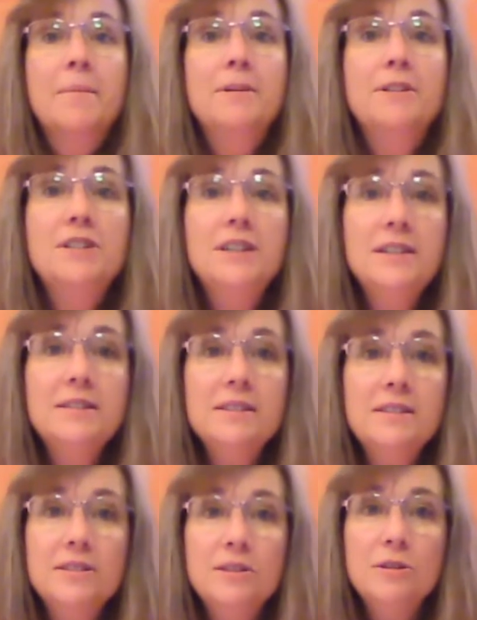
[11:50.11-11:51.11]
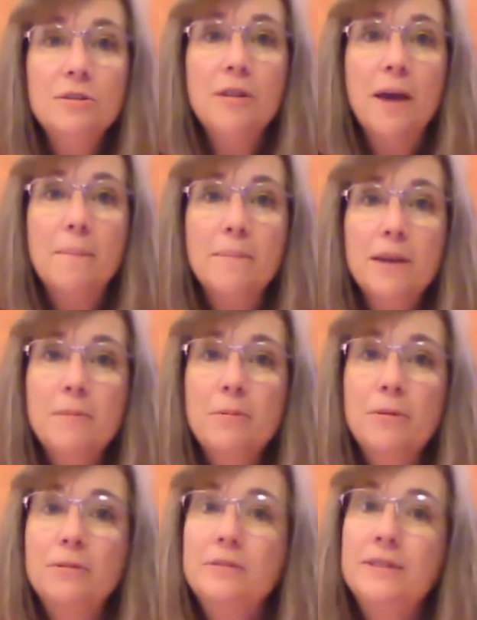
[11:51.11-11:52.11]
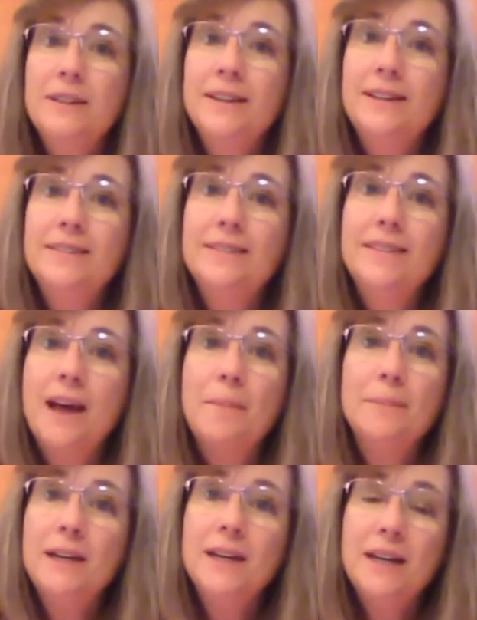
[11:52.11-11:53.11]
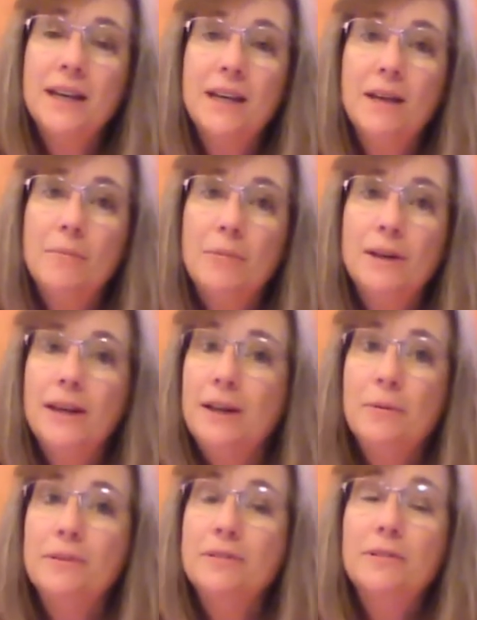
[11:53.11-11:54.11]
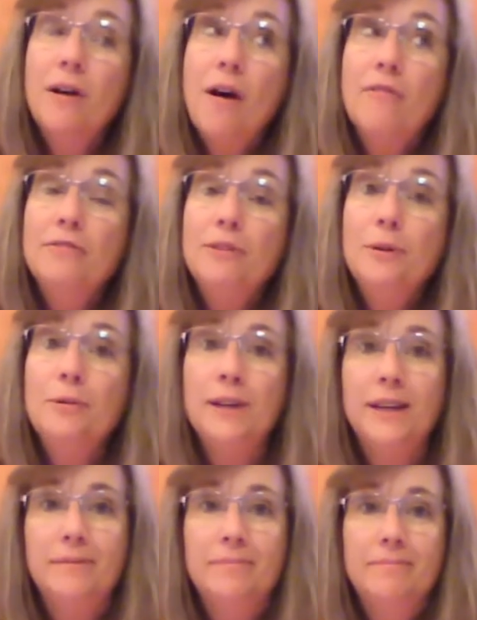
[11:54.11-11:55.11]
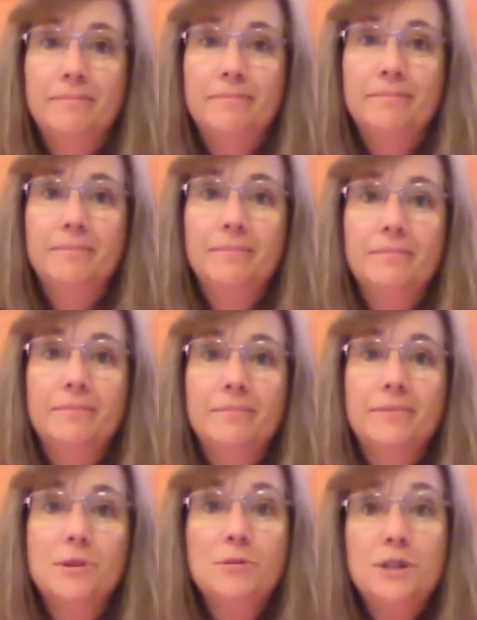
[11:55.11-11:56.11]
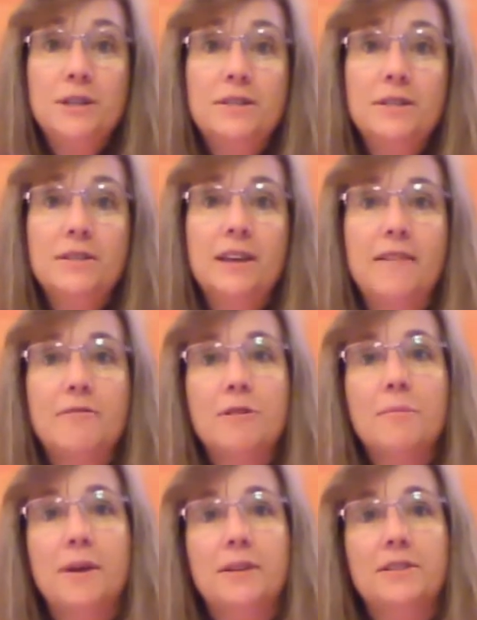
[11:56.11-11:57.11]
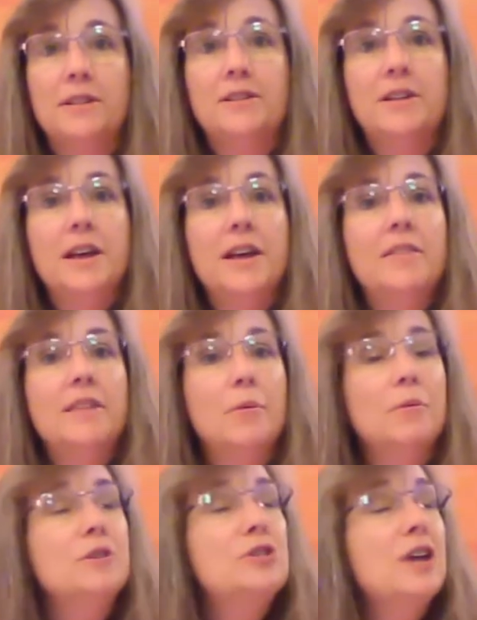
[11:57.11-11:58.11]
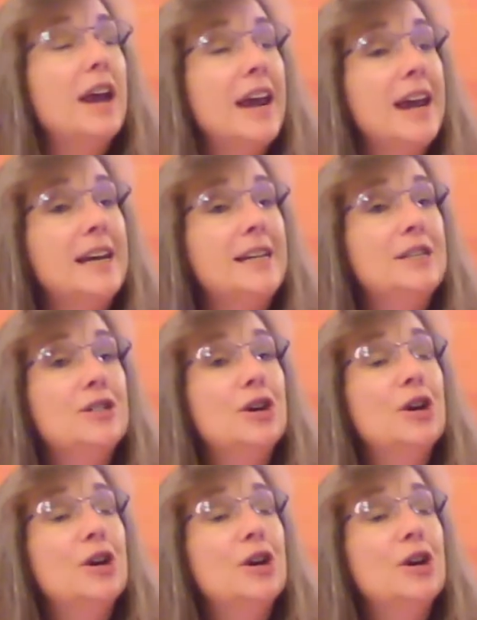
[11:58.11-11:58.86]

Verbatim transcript: But Jesus knew that people didn't stop needing him when he was off duty. So Jesus gave her a message that would change